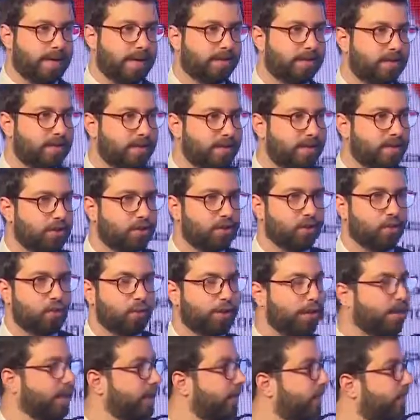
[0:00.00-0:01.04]
entities
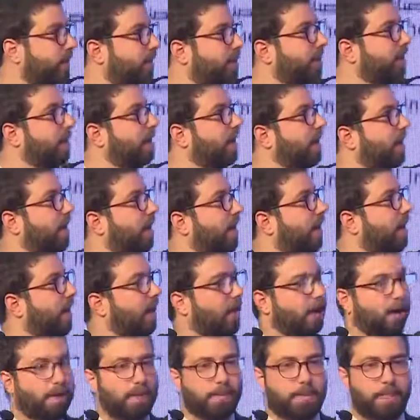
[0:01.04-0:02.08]
really
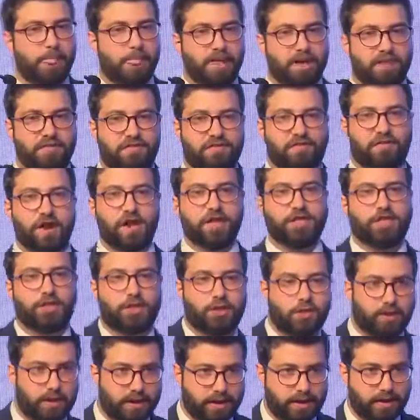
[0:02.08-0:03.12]

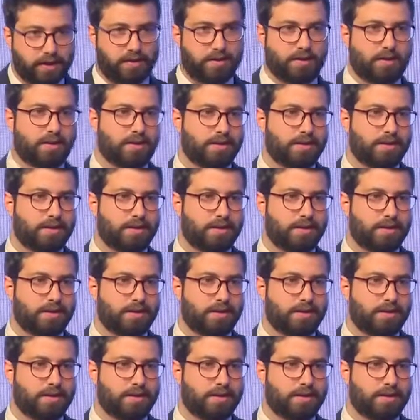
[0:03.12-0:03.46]
fostering